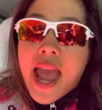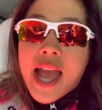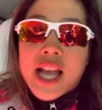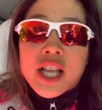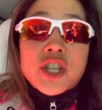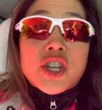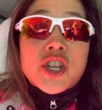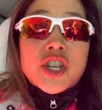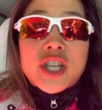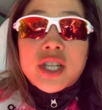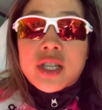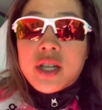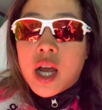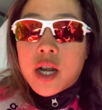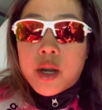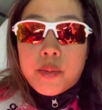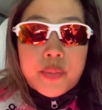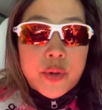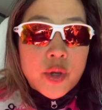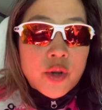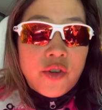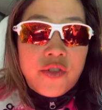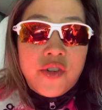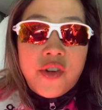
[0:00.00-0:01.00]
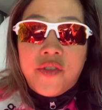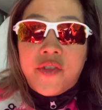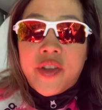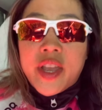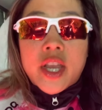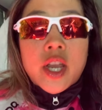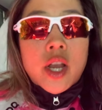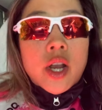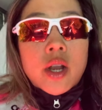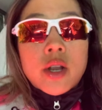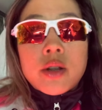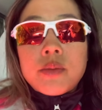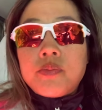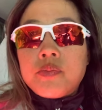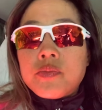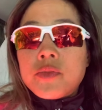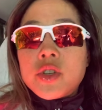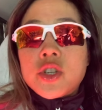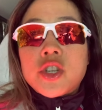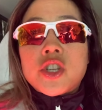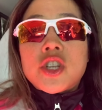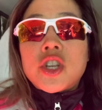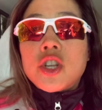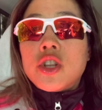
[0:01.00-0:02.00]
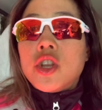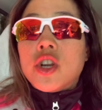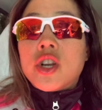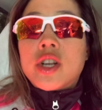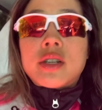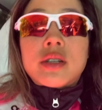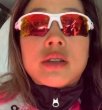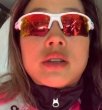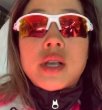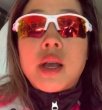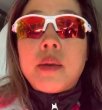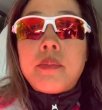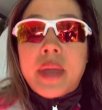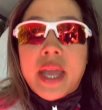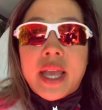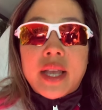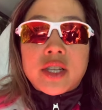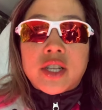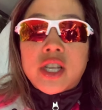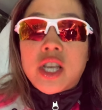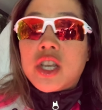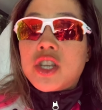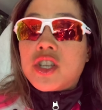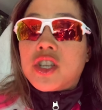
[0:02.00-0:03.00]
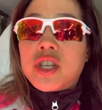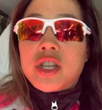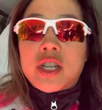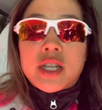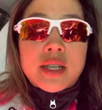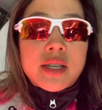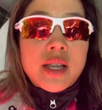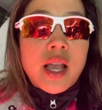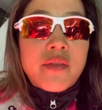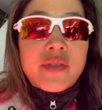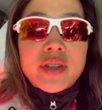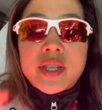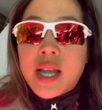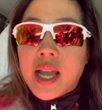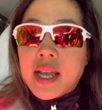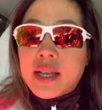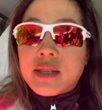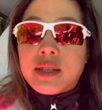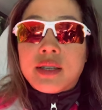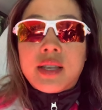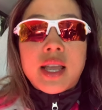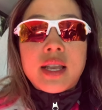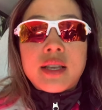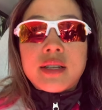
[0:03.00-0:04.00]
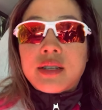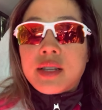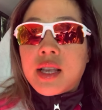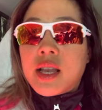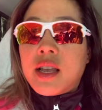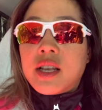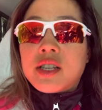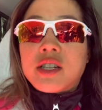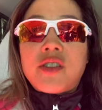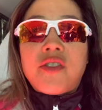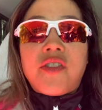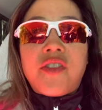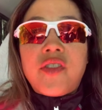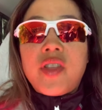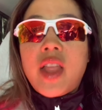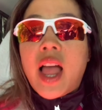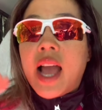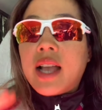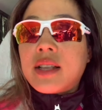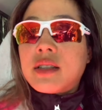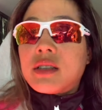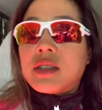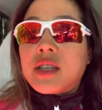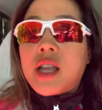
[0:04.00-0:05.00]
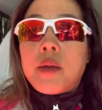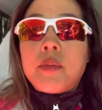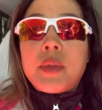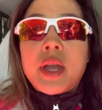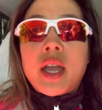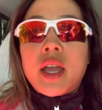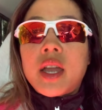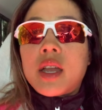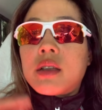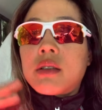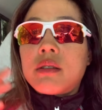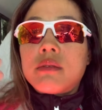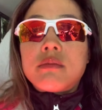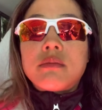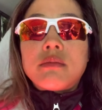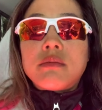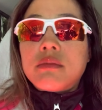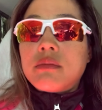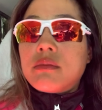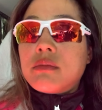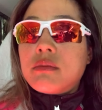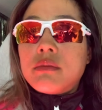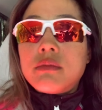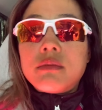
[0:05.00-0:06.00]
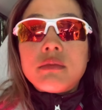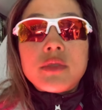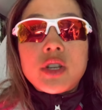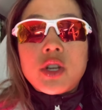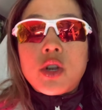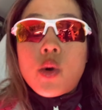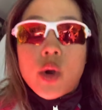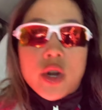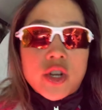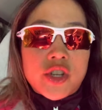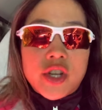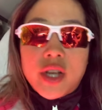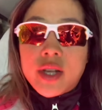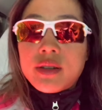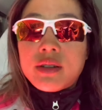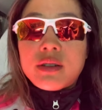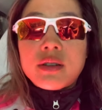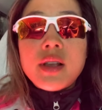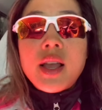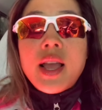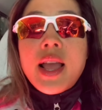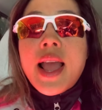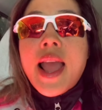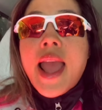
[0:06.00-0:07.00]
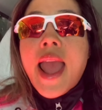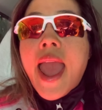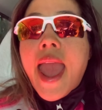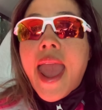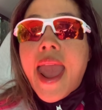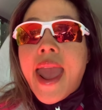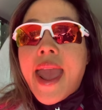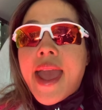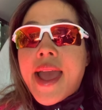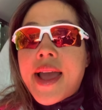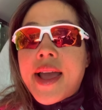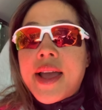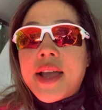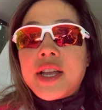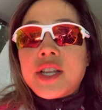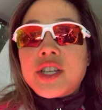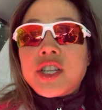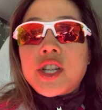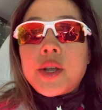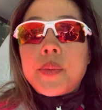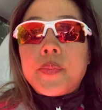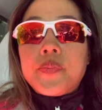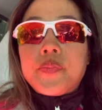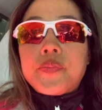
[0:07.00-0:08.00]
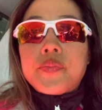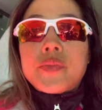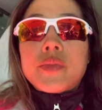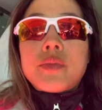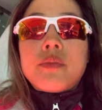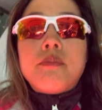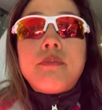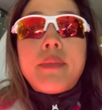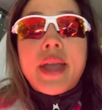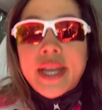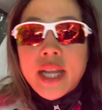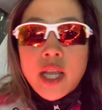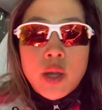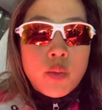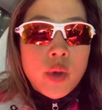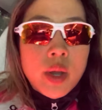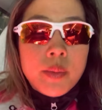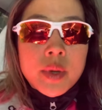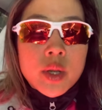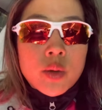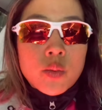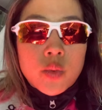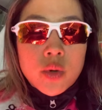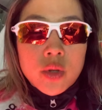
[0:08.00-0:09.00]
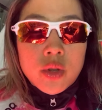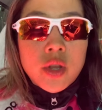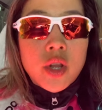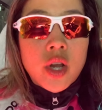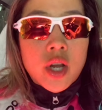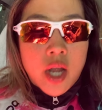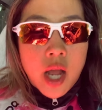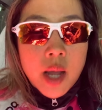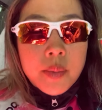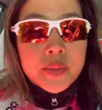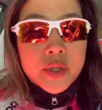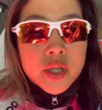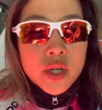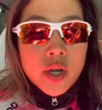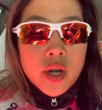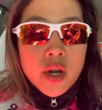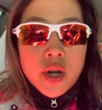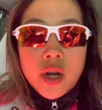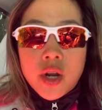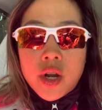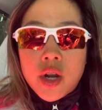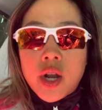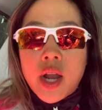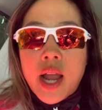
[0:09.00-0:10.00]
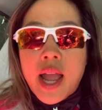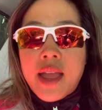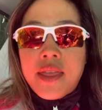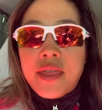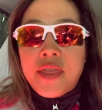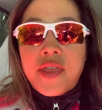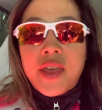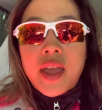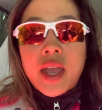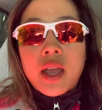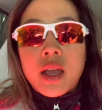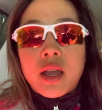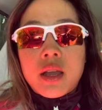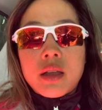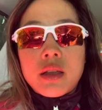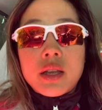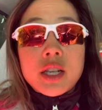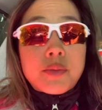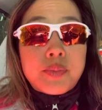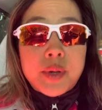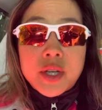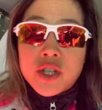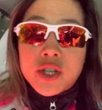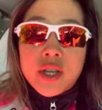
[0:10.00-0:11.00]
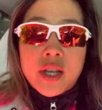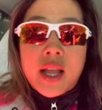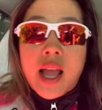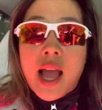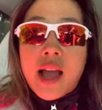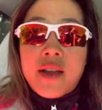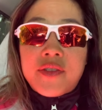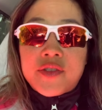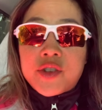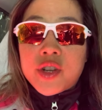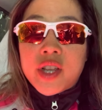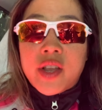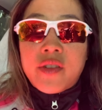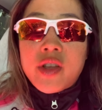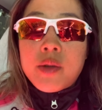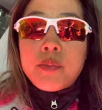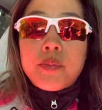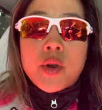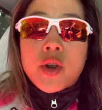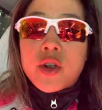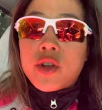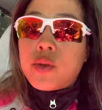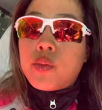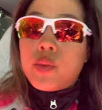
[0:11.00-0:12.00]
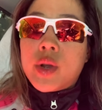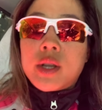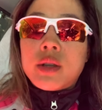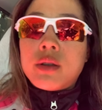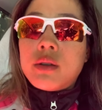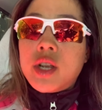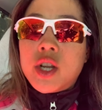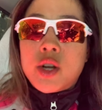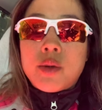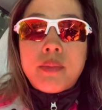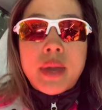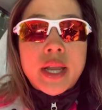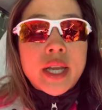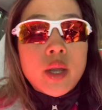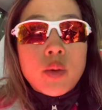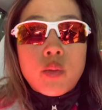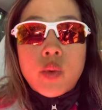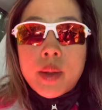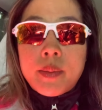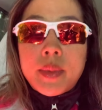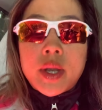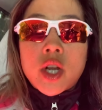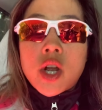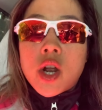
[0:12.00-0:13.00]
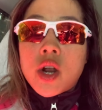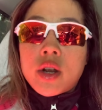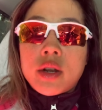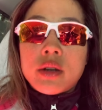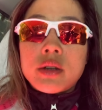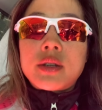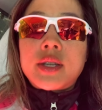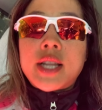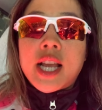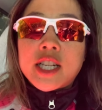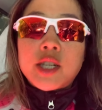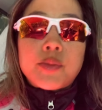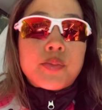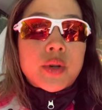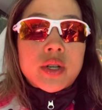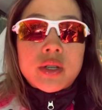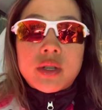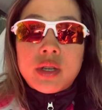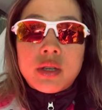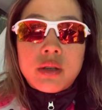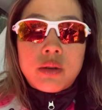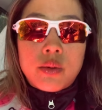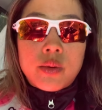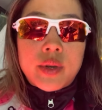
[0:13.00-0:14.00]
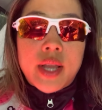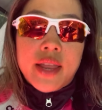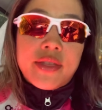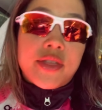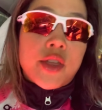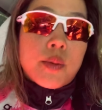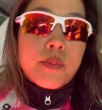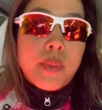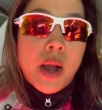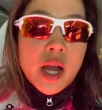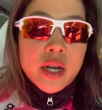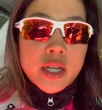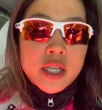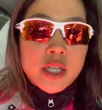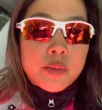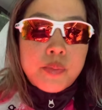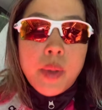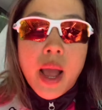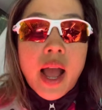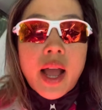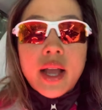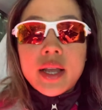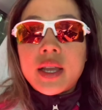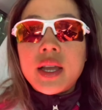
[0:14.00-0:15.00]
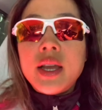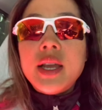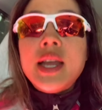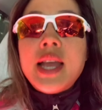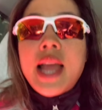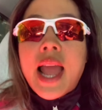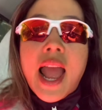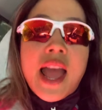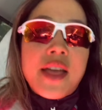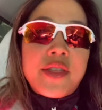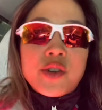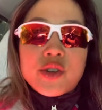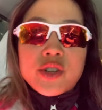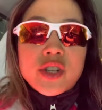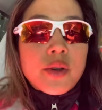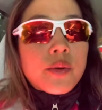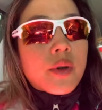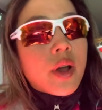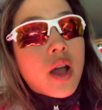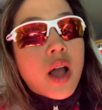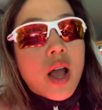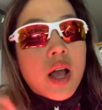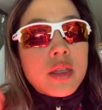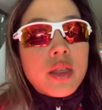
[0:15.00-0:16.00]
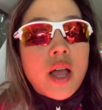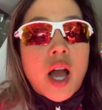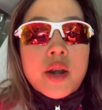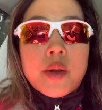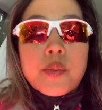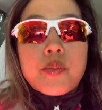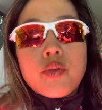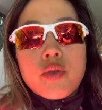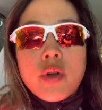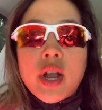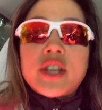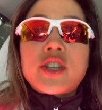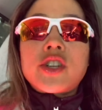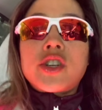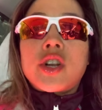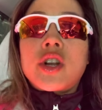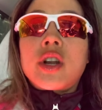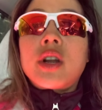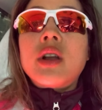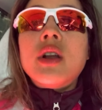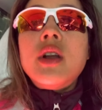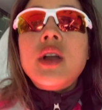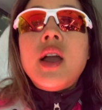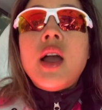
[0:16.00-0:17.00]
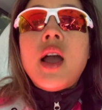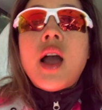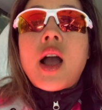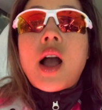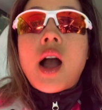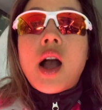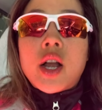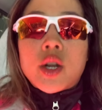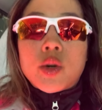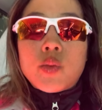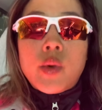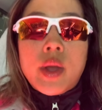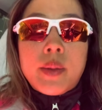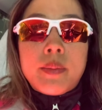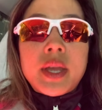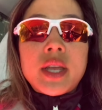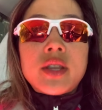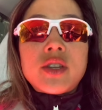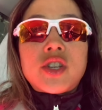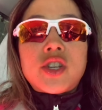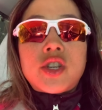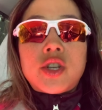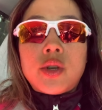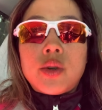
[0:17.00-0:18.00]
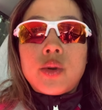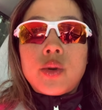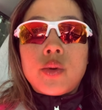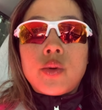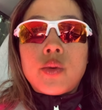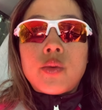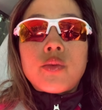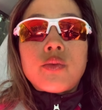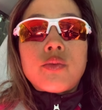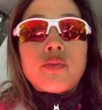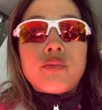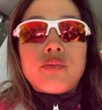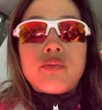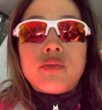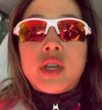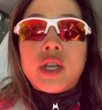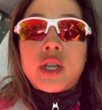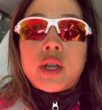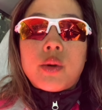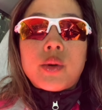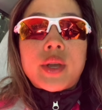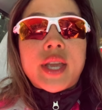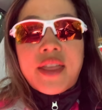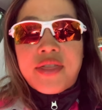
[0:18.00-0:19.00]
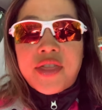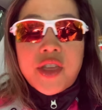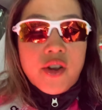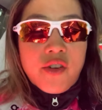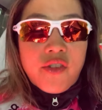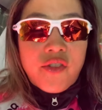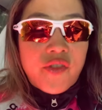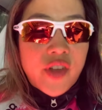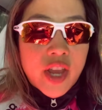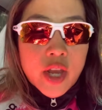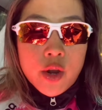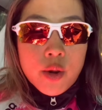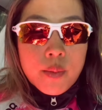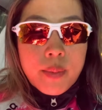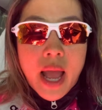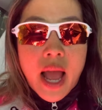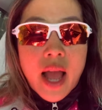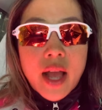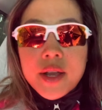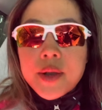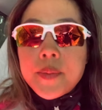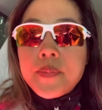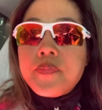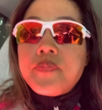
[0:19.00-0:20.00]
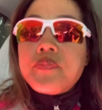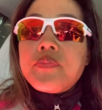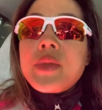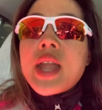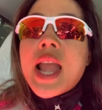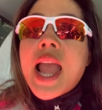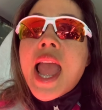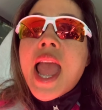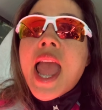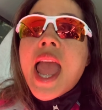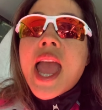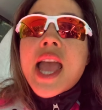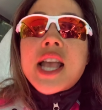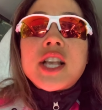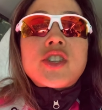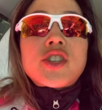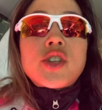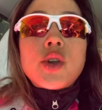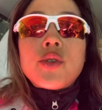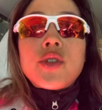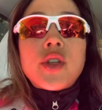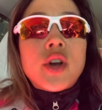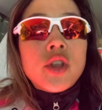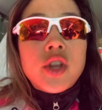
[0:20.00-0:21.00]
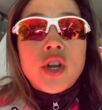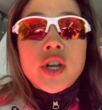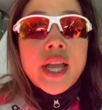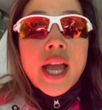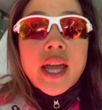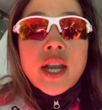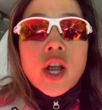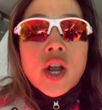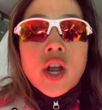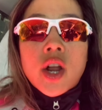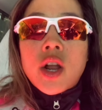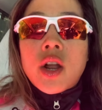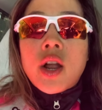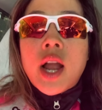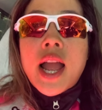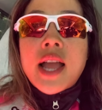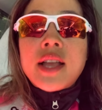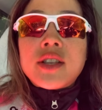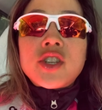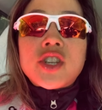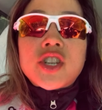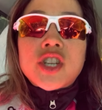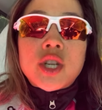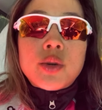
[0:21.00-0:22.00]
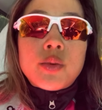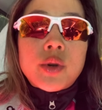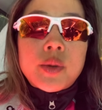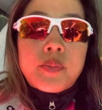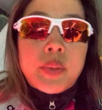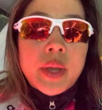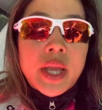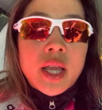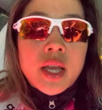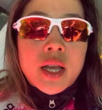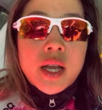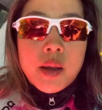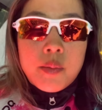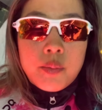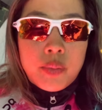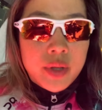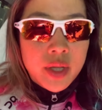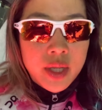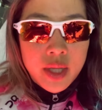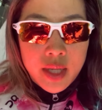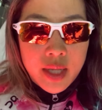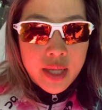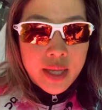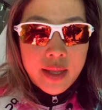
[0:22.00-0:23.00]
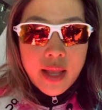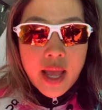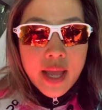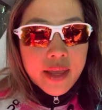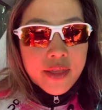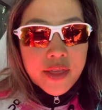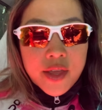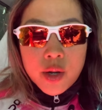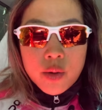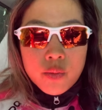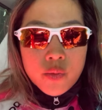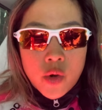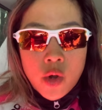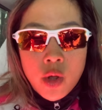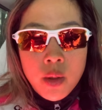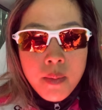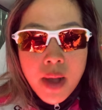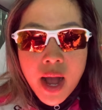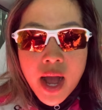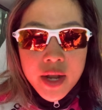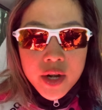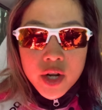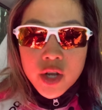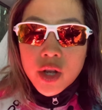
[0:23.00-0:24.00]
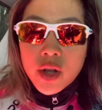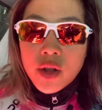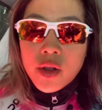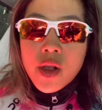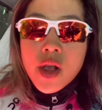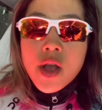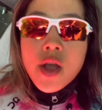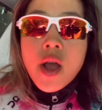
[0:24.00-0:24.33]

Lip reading: she's got a beautiful figure. She looks amazing. She doesn't have a diastasis, flat stomach, gorgeous. And many women would look up to her and think, especially after giving birth, when, many women are desperate to get their bodies back. And there's a lot of pressure on women to get their figure back. So they'll look at her and she would be completely like their role model.